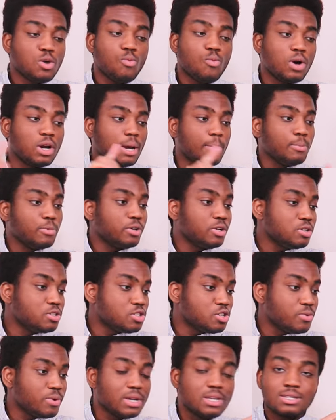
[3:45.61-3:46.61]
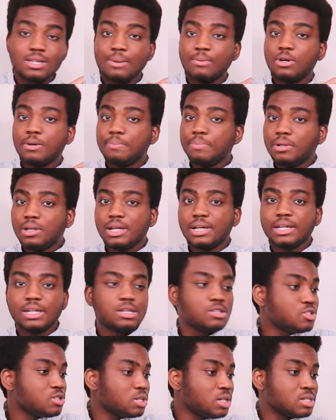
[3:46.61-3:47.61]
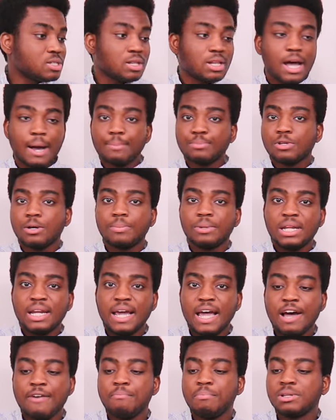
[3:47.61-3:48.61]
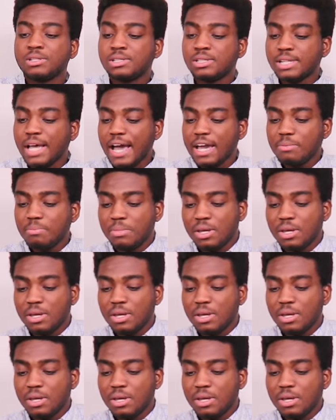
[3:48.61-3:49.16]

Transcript: what I'm gonna do is I'm gonna plug it into this laptop that I have beside